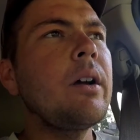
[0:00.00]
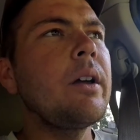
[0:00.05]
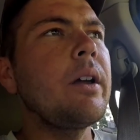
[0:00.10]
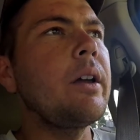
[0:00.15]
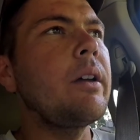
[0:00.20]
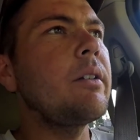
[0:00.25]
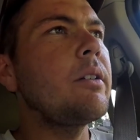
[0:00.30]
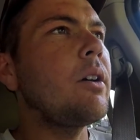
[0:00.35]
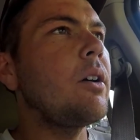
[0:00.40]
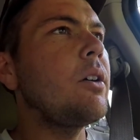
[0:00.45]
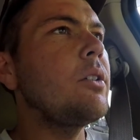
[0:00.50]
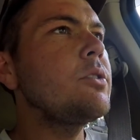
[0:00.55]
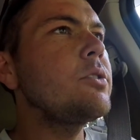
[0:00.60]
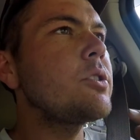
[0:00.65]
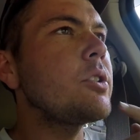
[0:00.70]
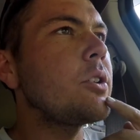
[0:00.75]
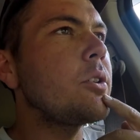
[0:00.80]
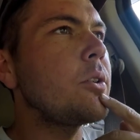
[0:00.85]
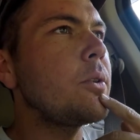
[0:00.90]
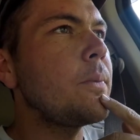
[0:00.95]
And
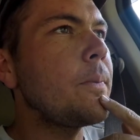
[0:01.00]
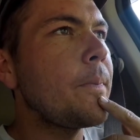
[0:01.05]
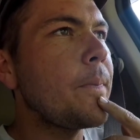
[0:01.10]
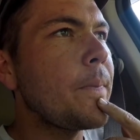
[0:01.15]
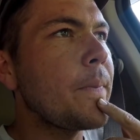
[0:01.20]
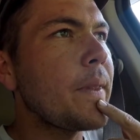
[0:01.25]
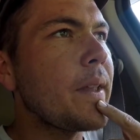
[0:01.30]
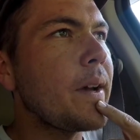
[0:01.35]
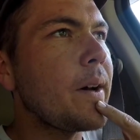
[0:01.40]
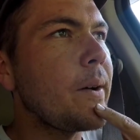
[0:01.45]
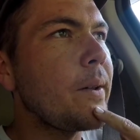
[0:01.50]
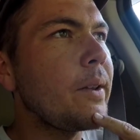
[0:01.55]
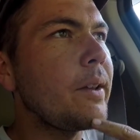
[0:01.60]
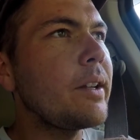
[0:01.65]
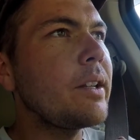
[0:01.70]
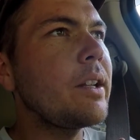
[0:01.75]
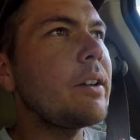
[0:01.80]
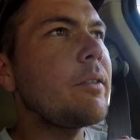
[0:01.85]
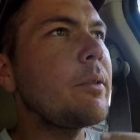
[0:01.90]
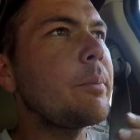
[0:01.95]
also, I
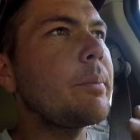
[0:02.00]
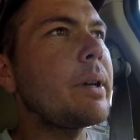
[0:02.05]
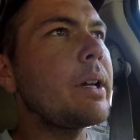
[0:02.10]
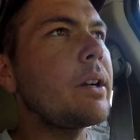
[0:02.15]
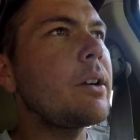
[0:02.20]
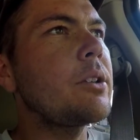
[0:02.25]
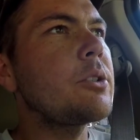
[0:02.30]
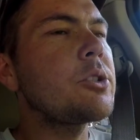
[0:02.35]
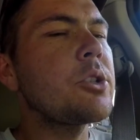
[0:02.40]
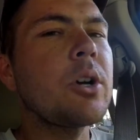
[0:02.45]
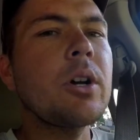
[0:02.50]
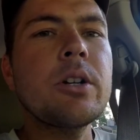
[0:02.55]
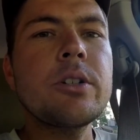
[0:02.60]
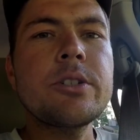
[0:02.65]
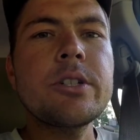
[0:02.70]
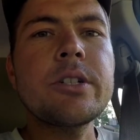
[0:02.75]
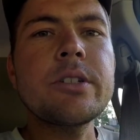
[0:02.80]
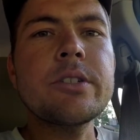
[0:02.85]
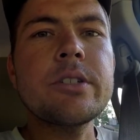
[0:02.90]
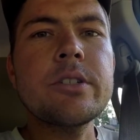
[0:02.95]
like to have a better
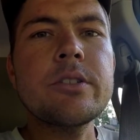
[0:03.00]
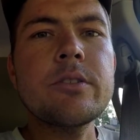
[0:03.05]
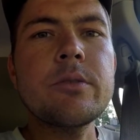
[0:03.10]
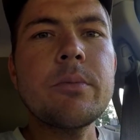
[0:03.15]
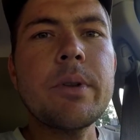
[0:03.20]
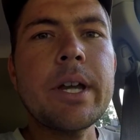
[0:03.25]
charging system.